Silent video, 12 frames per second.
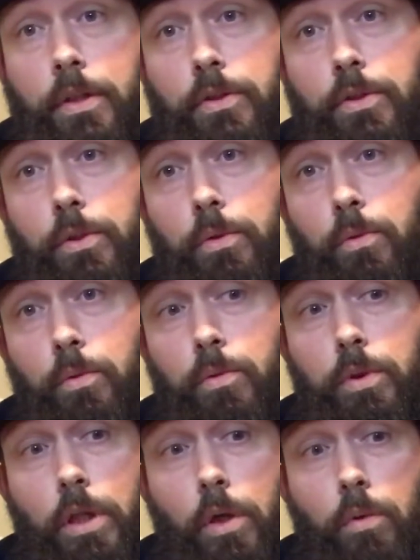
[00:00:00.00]
to,
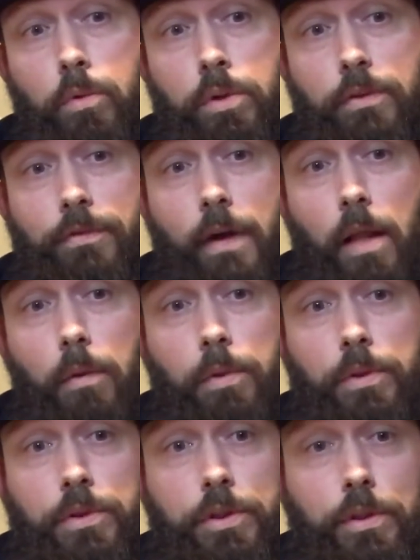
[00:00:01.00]
you know, your
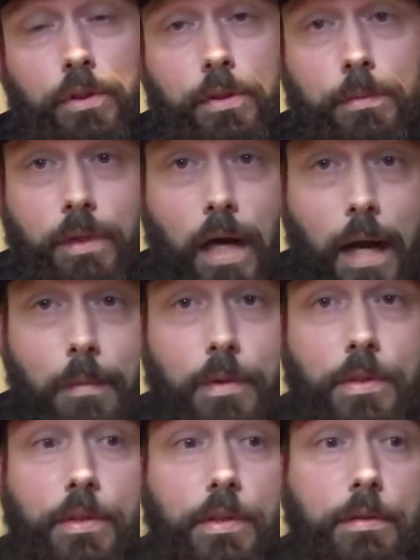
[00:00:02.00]
followers, your
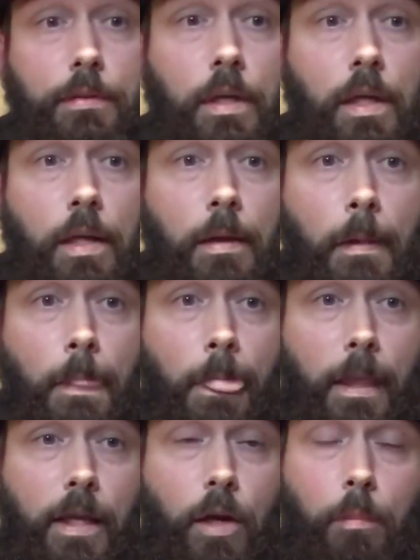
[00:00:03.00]
subscribers, and
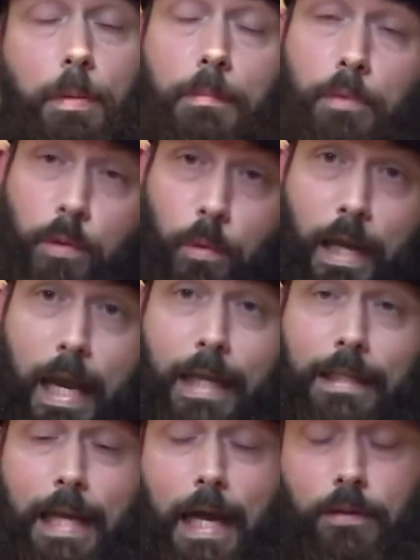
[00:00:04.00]
you know, people you want to
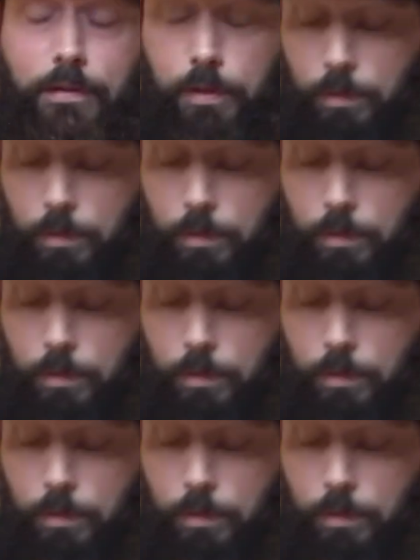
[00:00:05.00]
hand it out to."